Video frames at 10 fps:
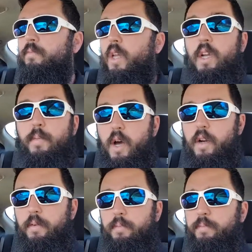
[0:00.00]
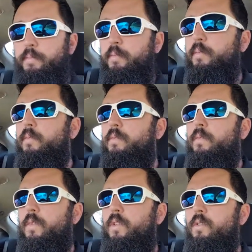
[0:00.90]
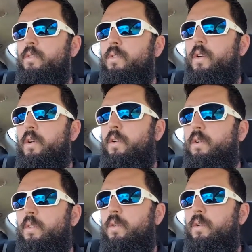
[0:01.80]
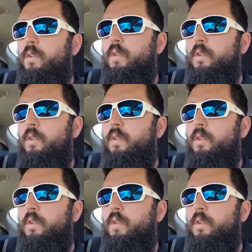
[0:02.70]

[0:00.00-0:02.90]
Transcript: And I bought it. So